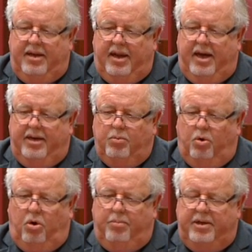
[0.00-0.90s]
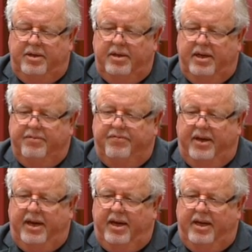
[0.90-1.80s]
lying warm and
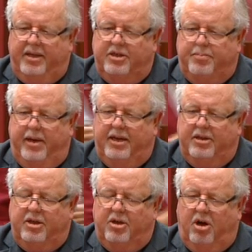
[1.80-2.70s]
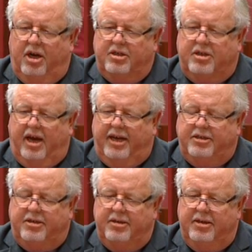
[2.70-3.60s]
fair in his bed in the United
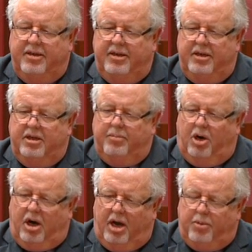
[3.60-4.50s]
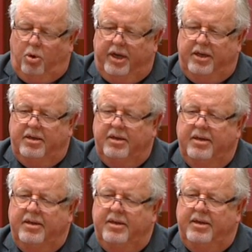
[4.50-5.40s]
States tomorrow morning,
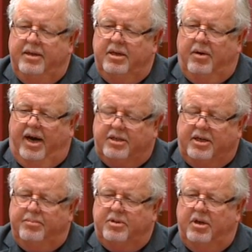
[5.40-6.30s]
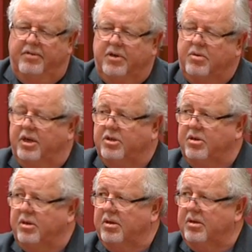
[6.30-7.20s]
to ask himself a
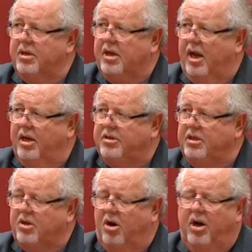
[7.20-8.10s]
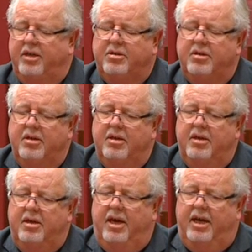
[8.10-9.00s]
question, to close his eyes
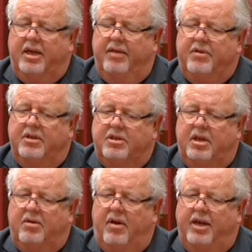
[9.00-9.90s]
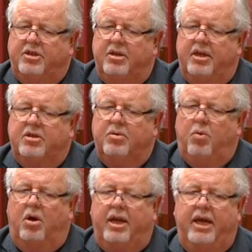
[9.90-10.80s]
and give consideration as to
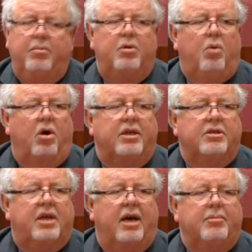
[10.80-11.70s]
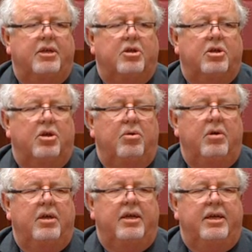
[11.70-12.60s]
what he would want his company to do
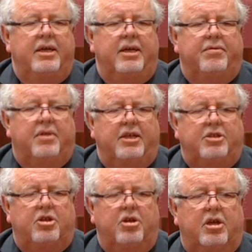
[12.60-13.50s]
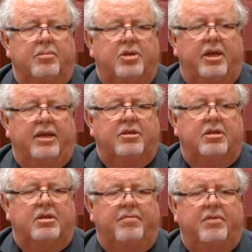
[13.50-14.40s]
in these
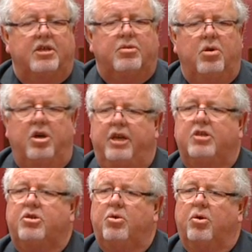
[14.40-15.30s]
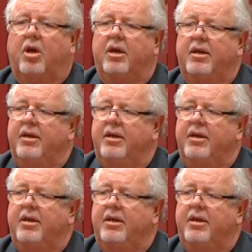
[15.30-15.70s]
circumstances, if this were his daughter,